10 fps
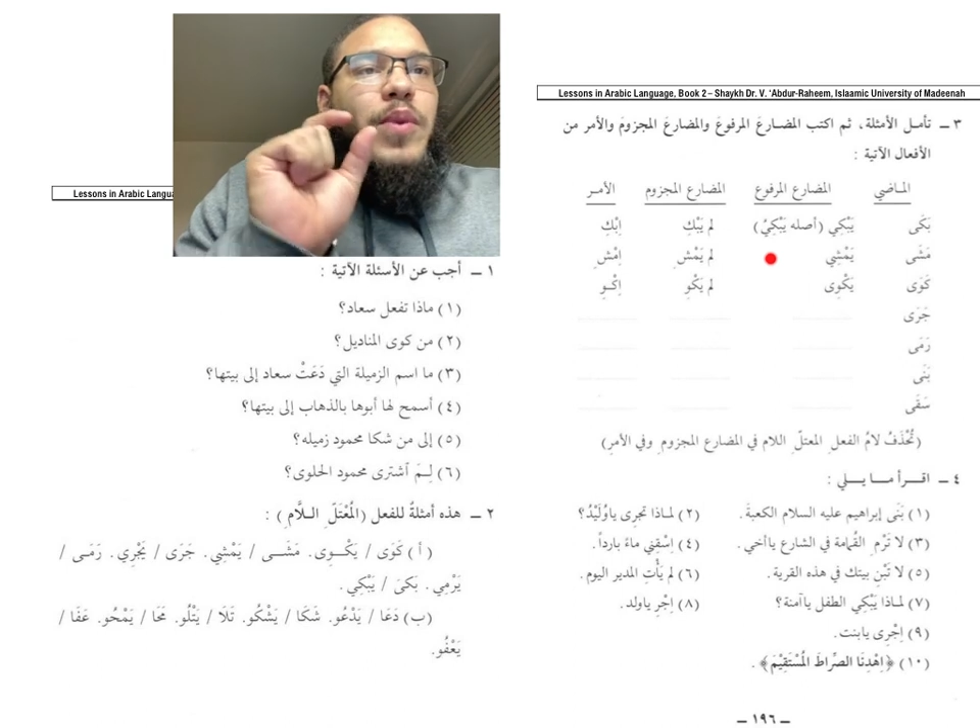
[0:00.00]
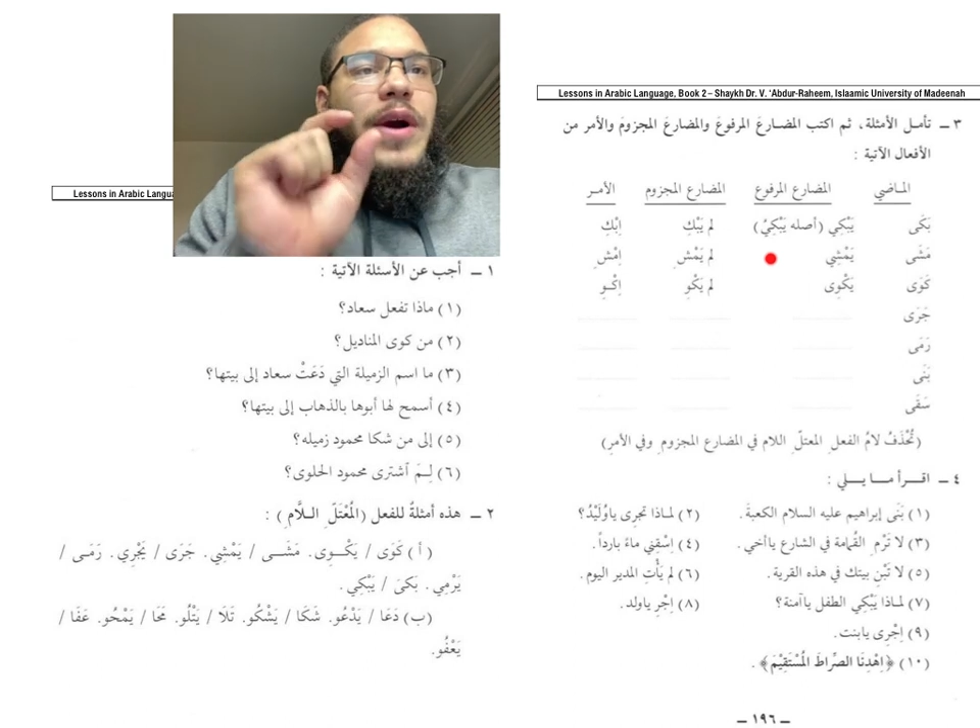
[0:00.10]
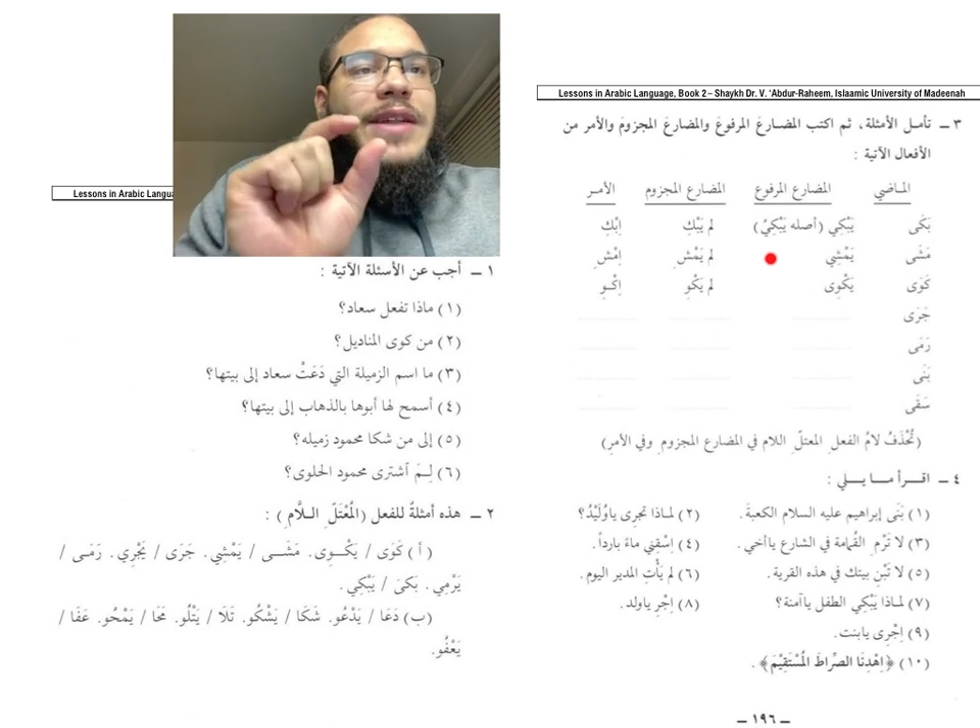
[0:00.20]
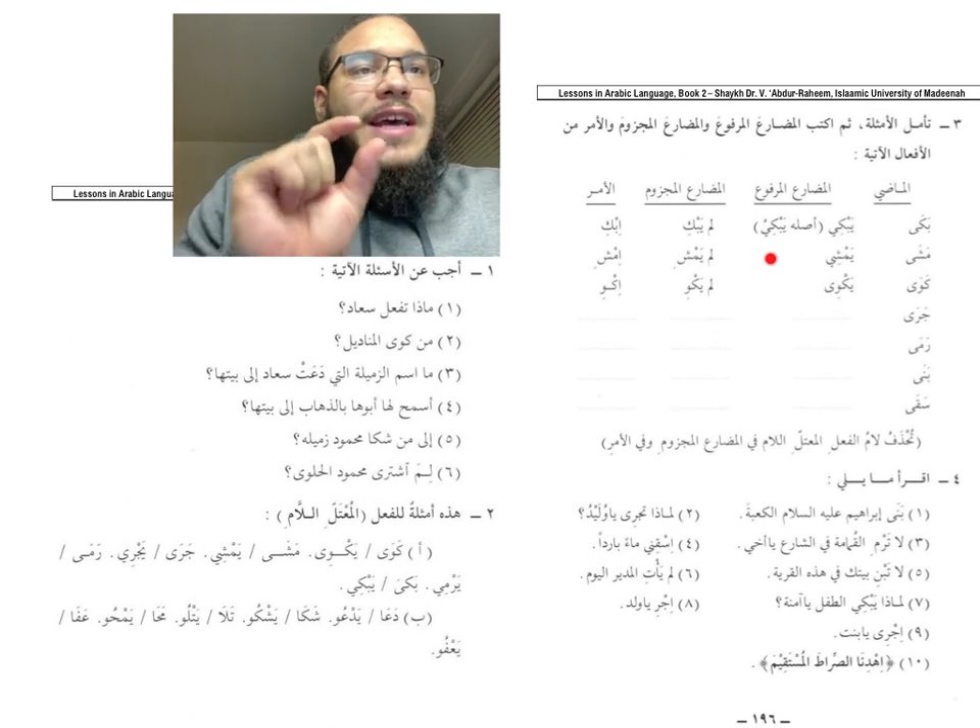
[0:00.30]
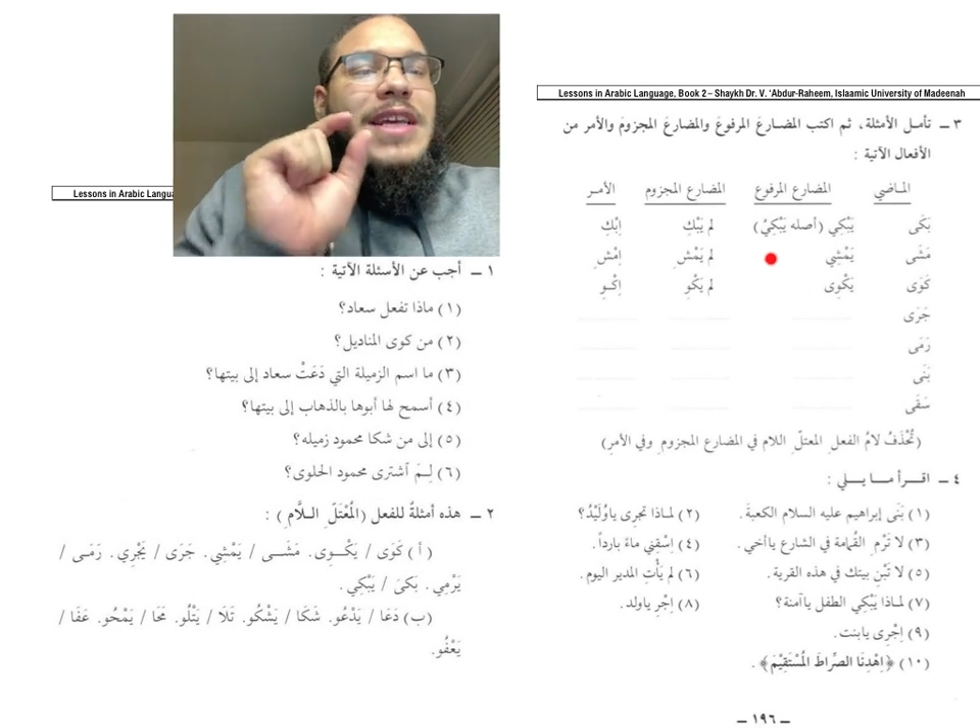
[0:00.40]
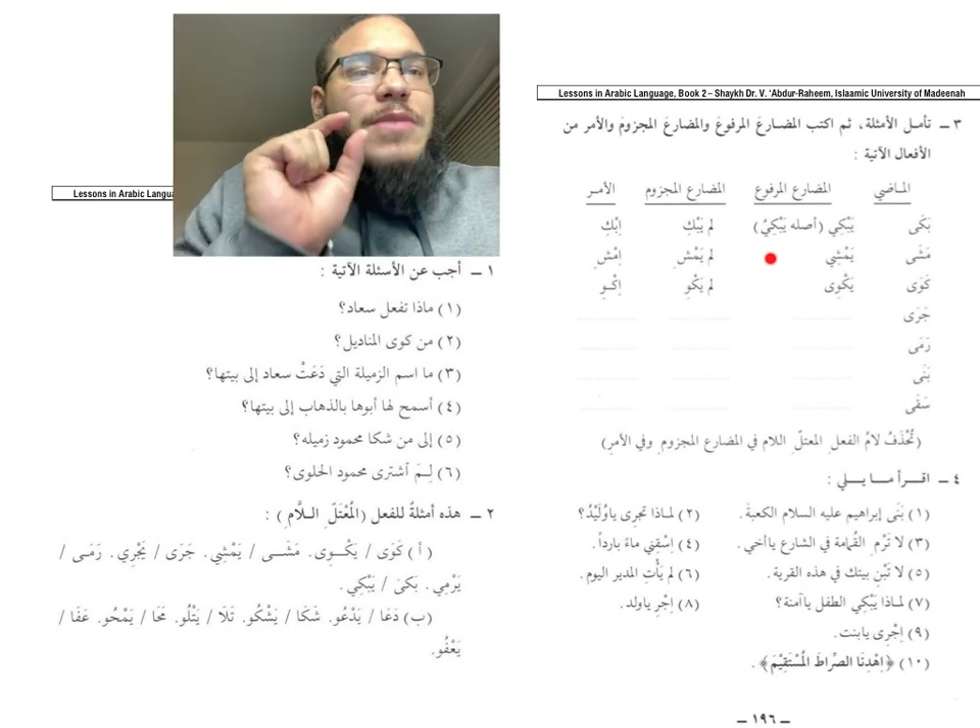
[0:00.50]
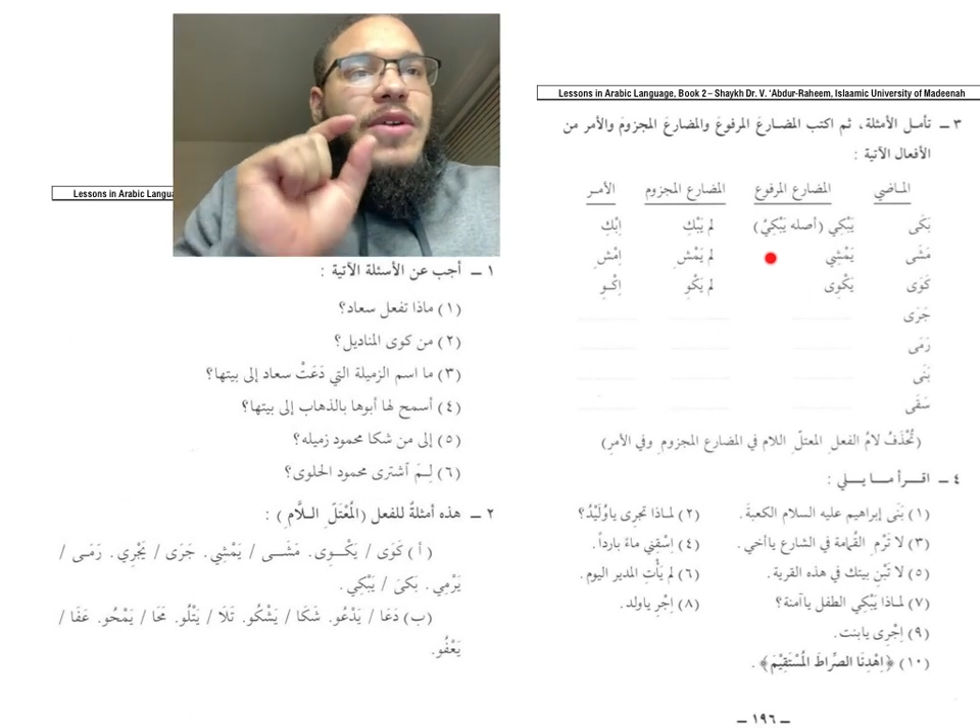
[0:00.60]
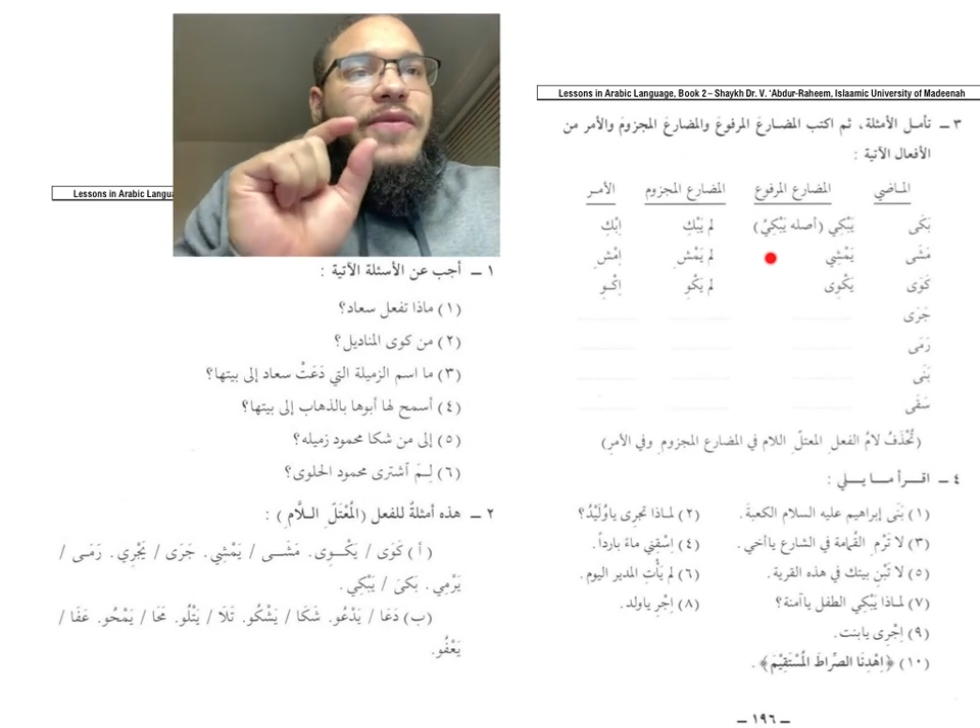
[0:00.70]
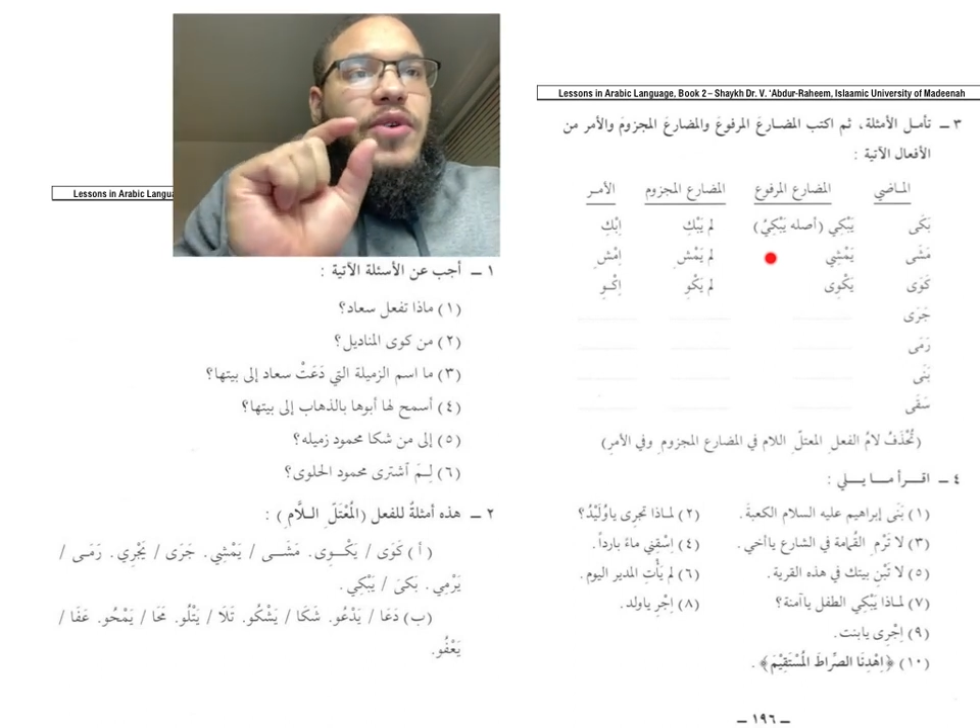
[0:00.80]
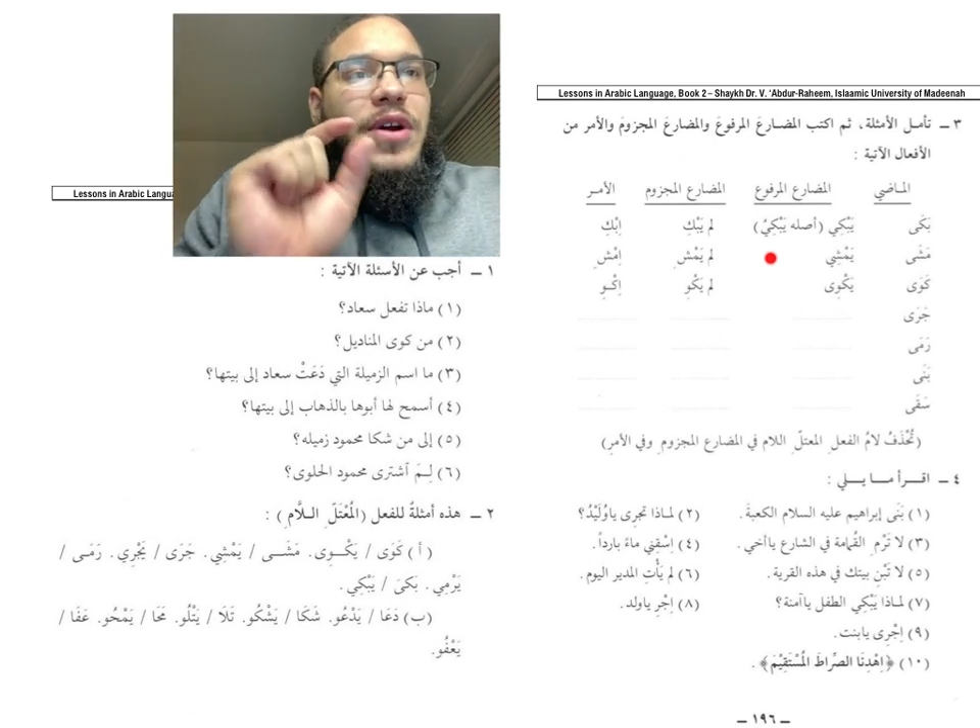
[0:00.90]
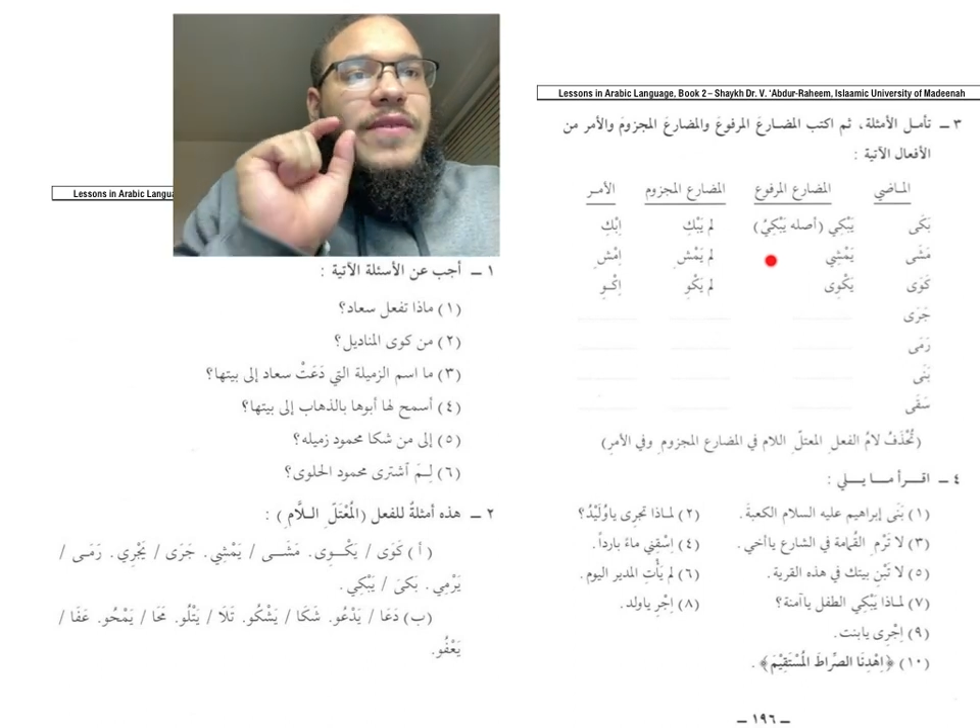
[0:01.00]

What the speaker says: word that is marfu',